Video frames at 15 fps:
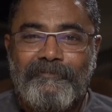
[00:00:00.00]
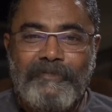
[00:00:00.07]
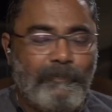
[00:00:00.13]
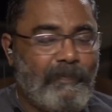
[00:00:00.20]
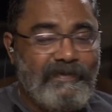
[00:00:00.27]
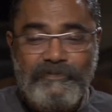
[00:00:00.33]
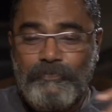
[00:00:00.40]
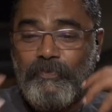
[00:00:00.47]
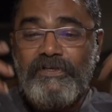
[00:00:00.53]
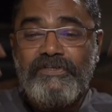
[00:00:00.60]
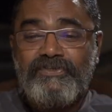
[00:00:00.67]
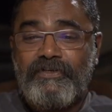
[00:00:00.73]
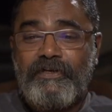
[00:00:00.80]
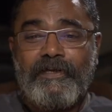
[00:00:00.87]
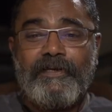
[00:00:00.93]
The best
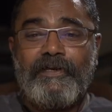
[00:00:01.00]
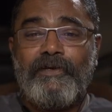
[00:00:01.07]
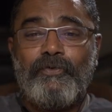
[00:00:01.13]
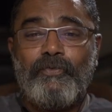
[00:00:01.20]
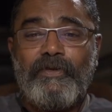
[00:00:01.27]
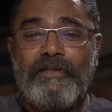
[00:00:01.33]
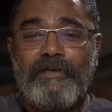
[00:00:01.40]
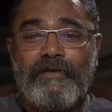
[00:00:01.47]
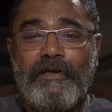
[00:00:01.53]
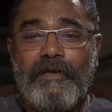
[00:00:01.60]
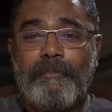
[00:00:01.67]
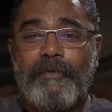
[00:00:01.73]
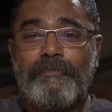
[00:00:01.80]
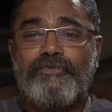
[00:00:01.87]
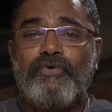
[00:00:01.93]
version I can do at that
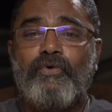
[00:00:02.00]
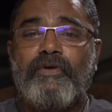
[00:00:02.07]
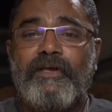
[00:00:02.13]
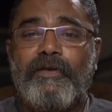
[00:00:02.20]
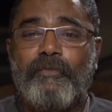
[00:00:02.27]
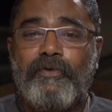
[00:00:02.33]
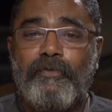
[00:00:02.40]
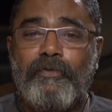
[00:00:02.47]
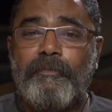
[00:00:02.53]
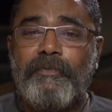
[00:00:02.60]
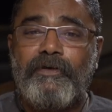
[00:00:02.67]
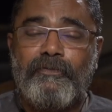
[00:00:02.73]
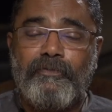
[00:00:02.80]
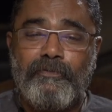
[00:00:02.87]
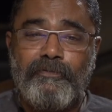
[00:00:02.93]
time, I'm choking. What do you want
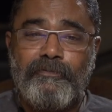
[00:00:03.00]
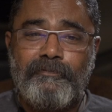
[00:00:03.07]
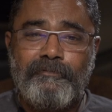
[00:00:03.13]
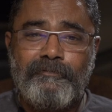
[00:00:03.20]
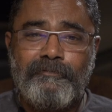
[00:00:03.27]
me to do?